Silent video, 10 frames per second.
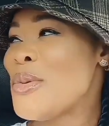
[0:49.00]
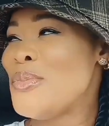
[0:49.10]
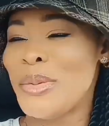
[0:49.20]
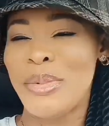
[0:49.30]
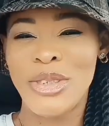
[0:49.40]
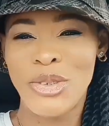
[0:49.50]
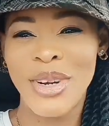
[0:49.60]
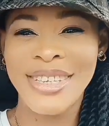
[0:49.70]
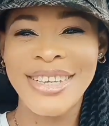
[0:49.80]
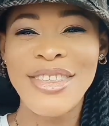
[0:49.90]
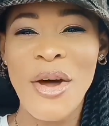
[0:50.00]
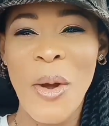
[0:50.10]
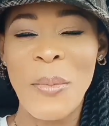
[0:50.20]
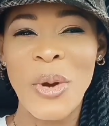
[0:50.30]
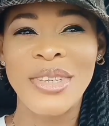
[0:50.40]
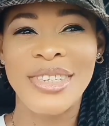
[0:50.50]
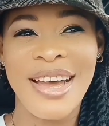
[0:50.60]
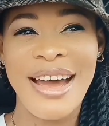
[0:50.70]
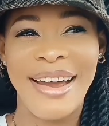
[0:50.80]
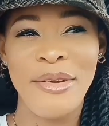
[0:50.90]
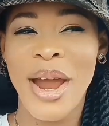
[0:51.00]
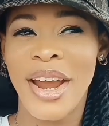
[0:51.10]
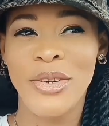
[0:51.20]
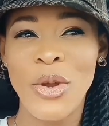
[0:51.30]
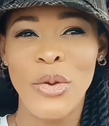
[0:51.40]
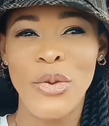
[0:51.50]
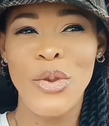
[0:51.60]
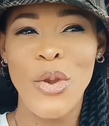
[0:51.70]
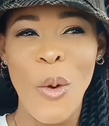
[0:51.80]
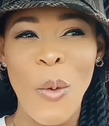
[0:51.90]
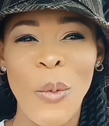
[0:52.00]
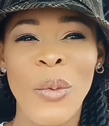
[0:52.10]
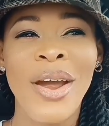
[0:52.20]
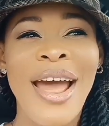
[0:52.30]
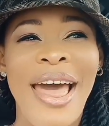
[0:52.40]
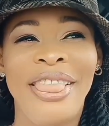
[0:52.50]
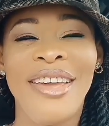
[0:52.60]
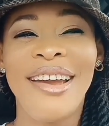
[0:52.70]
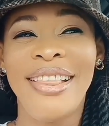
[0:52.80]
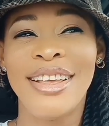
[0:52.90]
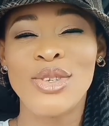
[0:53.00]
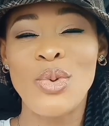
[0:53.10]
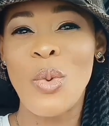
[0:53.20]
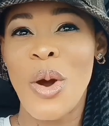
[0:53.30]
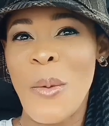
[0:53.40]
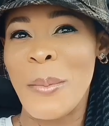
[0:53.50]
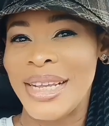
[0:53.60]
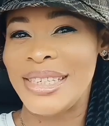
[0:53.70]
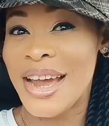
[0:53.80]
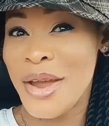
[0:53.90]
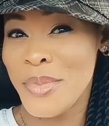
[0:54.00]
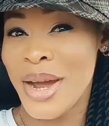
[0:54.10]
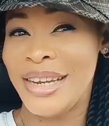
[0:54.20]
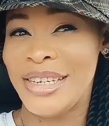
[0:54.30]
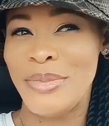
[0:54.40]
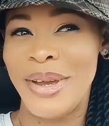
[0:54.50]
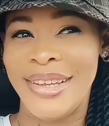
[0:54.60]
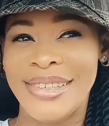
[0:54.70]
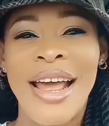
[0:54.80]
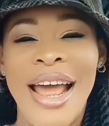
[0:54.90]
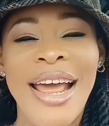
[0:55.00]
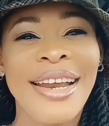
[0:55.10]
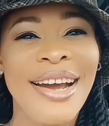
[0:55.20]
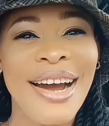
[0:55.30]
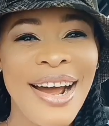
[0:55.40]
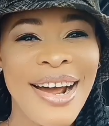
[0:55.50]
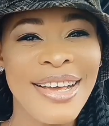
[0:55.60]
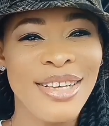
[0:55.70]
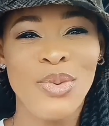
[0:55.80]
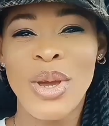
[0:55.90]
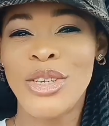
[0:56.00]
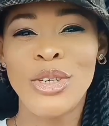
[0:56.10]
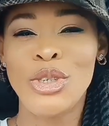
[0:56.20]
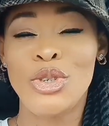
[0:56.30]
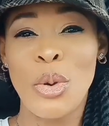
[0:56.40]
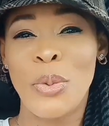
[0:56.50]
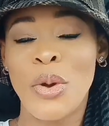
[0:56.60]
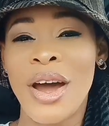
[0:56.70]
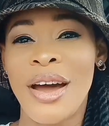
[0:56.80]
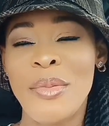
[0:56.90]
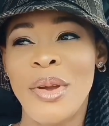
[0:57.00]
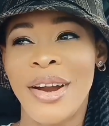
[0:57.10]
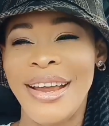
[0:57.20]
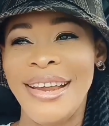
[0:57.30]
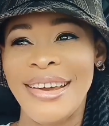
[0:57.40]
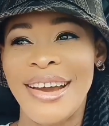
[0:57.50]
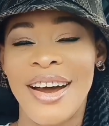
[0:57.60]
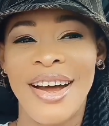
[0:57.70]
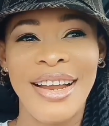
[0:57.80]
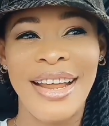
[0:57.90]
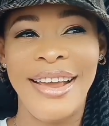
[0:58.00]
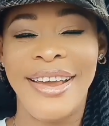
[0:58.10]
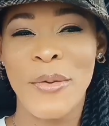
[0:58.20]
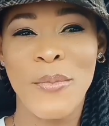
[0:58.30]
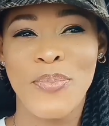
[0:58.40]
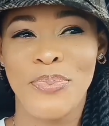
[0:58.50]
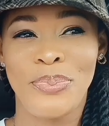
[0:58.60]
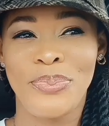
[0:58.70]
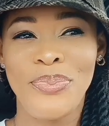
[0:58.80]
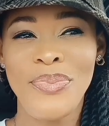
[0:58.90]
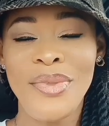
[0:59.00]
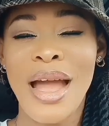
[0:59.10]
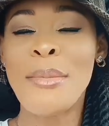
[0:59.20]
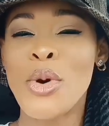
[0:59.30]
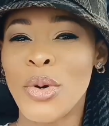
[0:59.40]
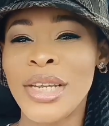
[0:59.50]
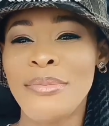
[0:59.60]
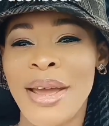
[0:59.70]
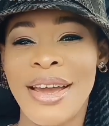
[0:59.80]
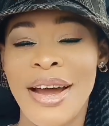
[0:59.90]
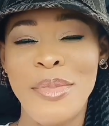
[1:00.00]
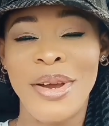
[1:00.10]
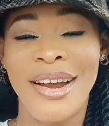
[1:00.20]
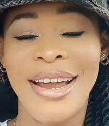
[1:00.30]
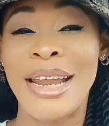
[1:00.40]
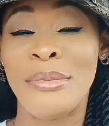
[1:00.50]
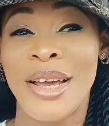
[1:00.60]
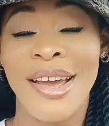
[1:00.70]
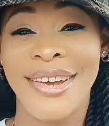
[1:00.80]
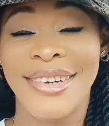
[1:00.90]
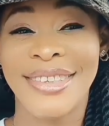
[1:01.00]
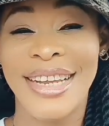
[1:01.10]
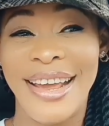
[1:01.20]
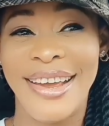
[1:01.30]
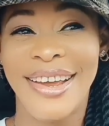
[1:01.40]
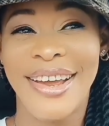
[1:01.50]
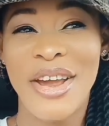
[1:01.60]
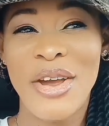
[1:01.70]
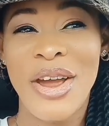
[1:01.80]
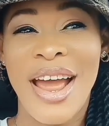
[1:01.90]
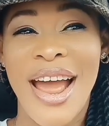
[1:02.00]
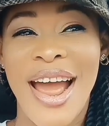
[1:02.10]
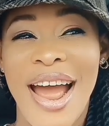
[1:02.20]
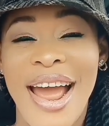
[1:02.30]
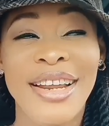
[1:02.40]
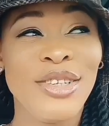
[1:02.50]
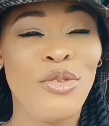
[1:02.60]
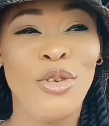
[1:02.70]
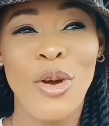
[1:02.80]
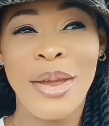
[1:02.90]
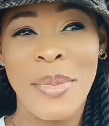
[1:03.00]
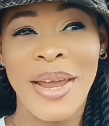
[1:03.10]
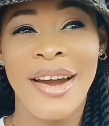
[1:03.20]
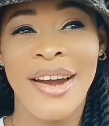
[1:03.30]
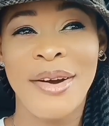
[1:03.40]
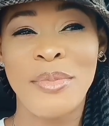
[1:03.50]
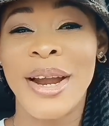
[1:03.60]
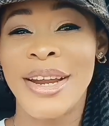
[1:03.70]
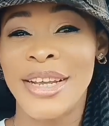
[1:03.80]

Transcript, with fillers: maybe dressing up on time? I don't know. I think I need to work on my time management. And guys, where do you drop your camera in the car? Like, I'm holding my camera and I'm tired. Like, I need to vlog in my car, but I